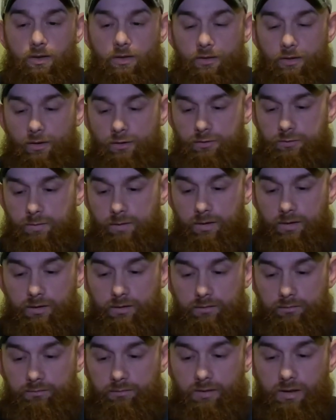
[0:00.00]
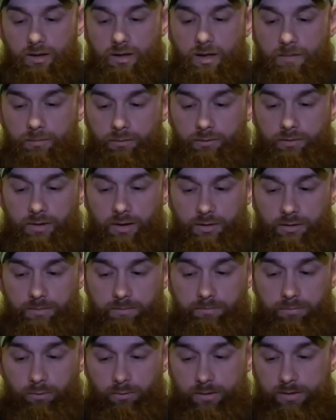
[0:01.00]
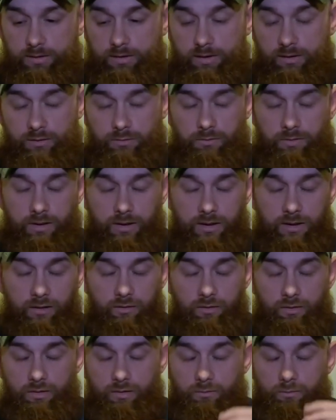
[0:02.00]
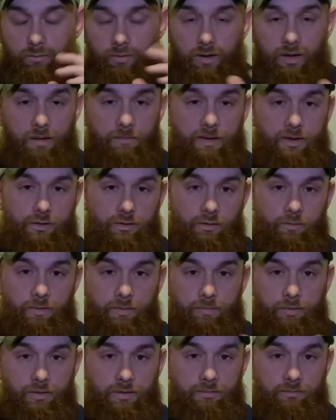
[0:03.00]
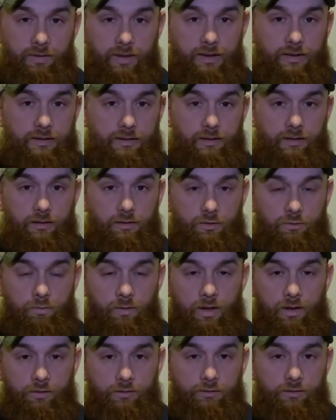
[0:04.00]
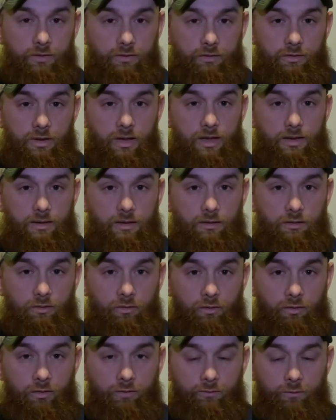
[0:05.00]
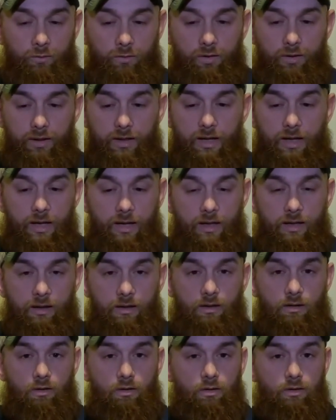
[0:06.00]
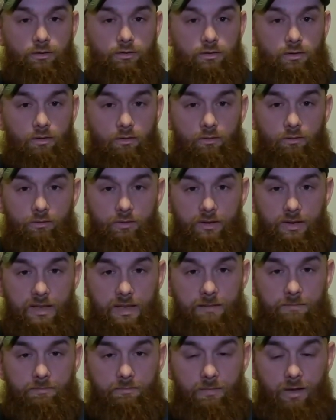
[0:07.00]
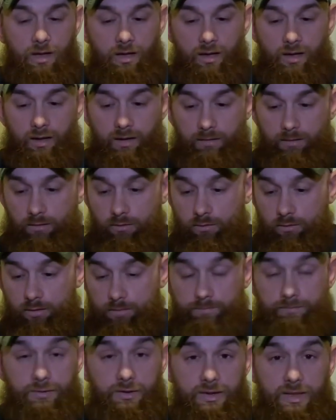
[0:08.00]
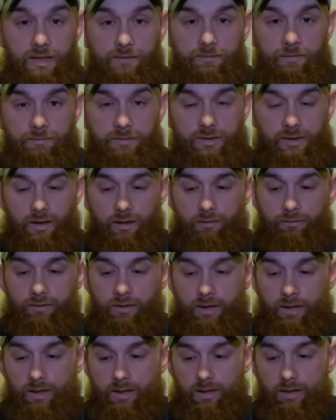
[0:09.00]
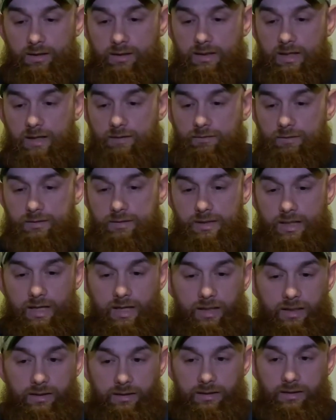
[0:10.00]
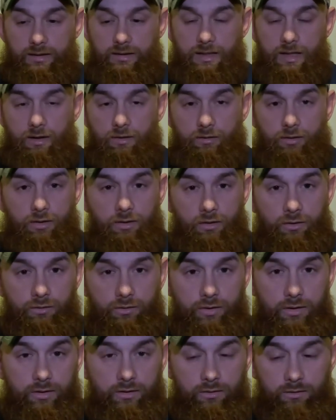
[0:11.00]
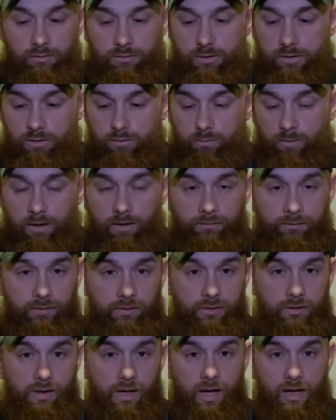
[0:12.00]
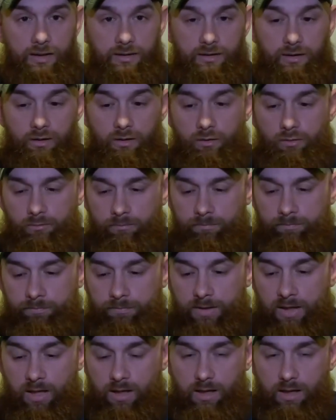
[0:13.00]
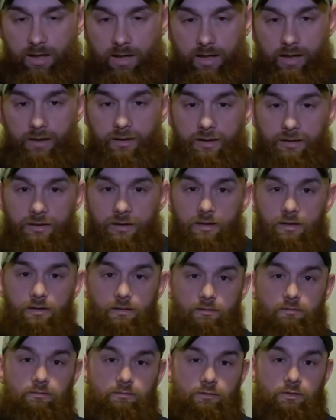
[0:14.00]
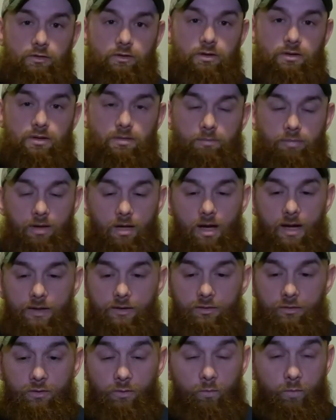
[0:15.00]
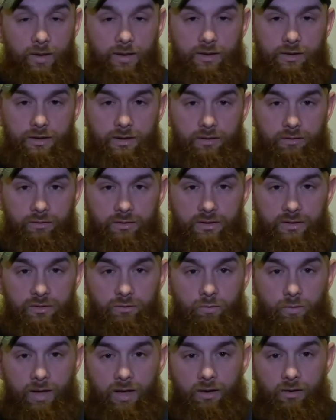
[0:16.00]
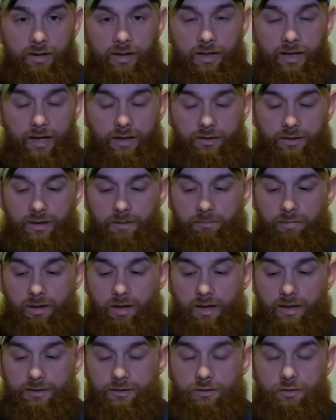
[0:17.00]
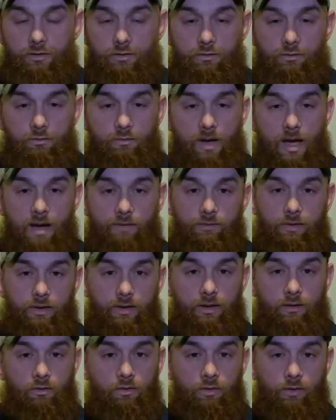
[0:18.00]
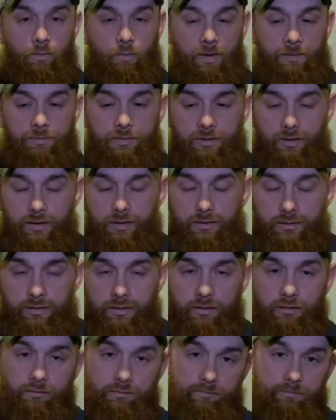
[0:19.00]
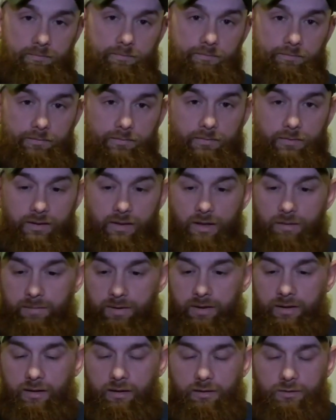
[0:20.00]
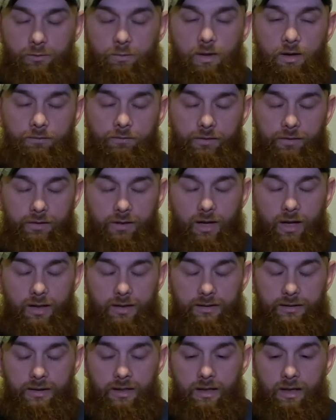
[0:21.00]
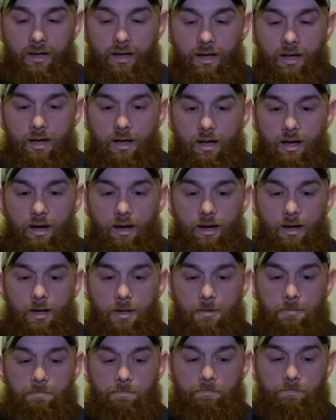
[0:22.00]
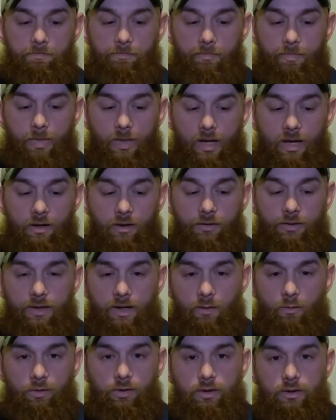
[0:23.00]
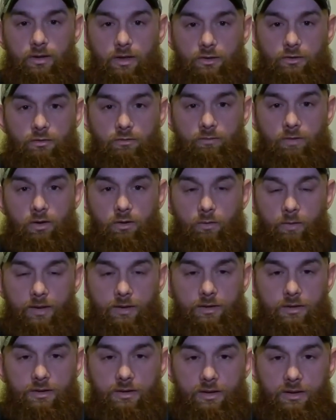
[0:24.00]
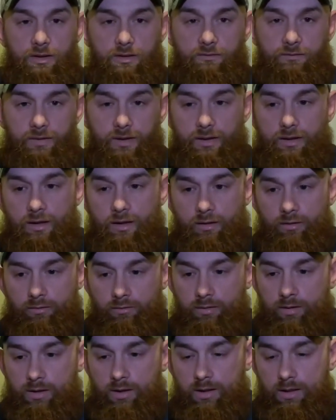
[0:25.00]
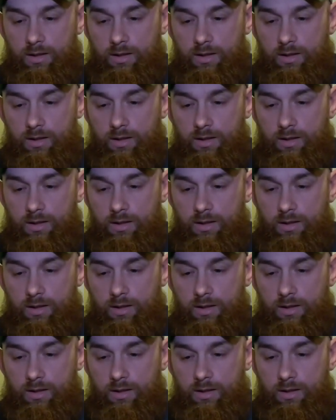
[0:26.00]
those were a couple touch points that I just wanted to get on. We're going to make sure we put some links in there as well so you guys can go look for it. And also Steve himself gave us a discount code to use as well for you guys at home. And it doesn't just apply to the windshields as well. It actually applies to everything on their website. So that'll be there as well for you guys. Another thing I wanted to touch on real quick just in this video,